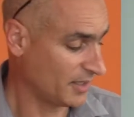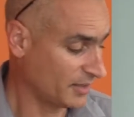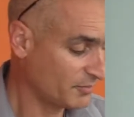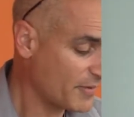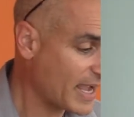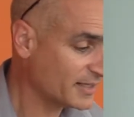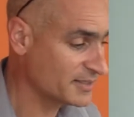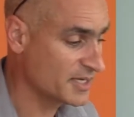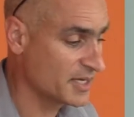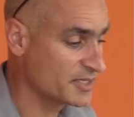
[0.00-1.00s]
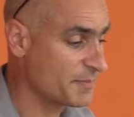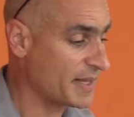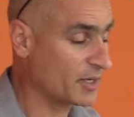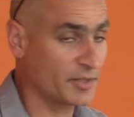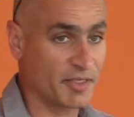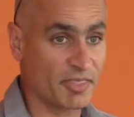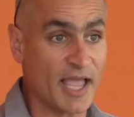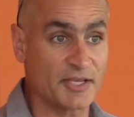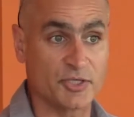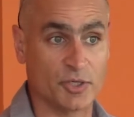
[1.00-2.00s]
And in fact, depending on the
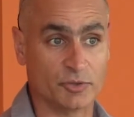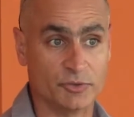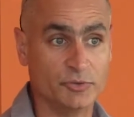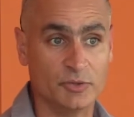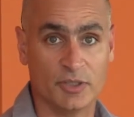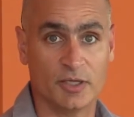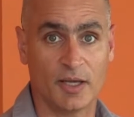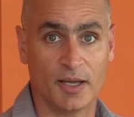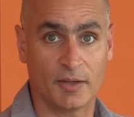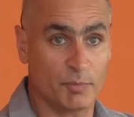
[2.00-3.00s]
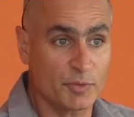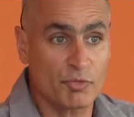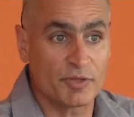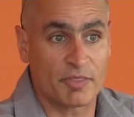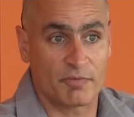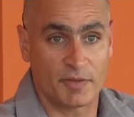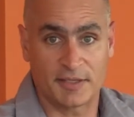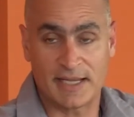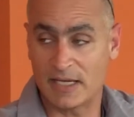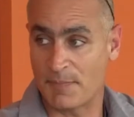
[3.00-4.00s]
site you go to, and we're used to this on
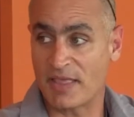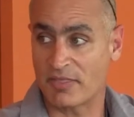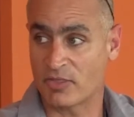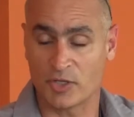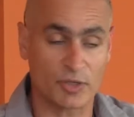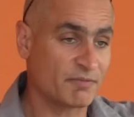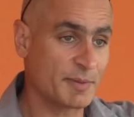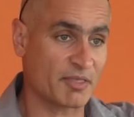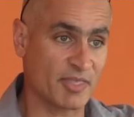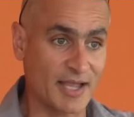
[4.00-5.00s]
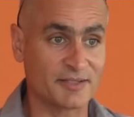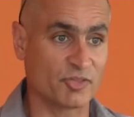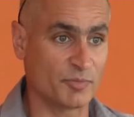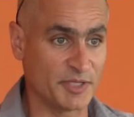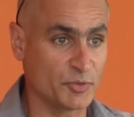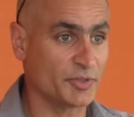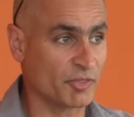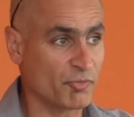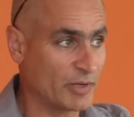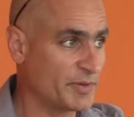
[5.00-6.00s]
a daily basis, so you don't have to be a scientist to be doing
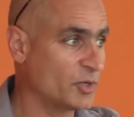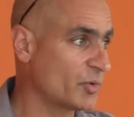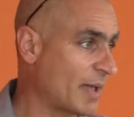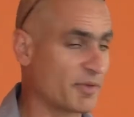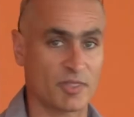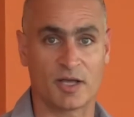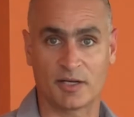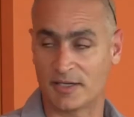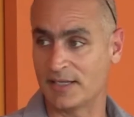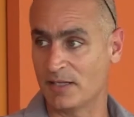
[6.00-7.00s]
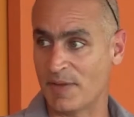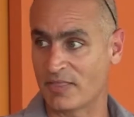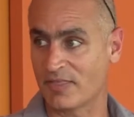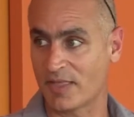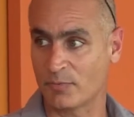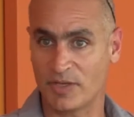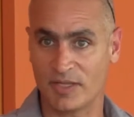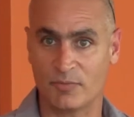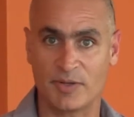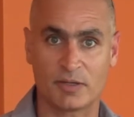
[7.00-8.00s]
this, right? We go to Amazon on a daily basis, and
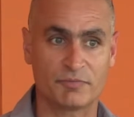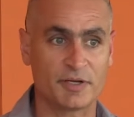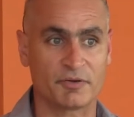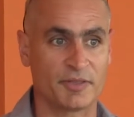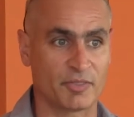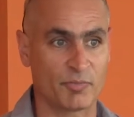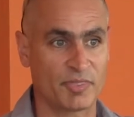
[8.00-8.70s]
we configure things.